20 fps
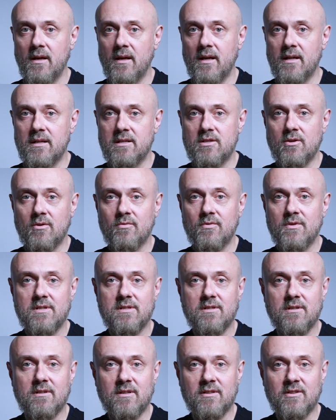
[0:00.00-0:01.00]
And so
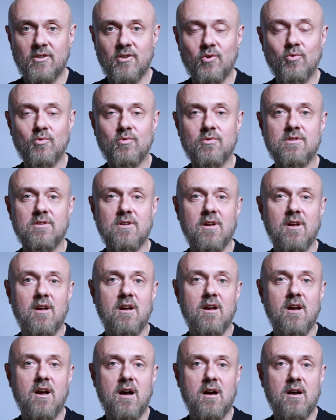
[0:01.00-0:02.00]
this concludes
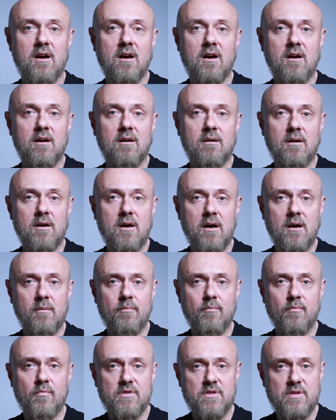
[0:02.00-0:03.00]

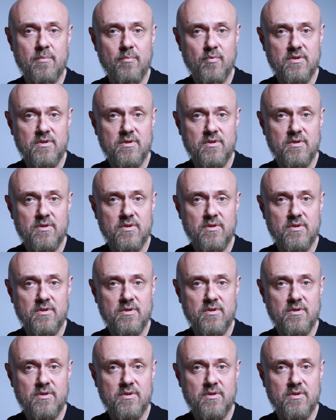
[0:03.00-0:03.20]
the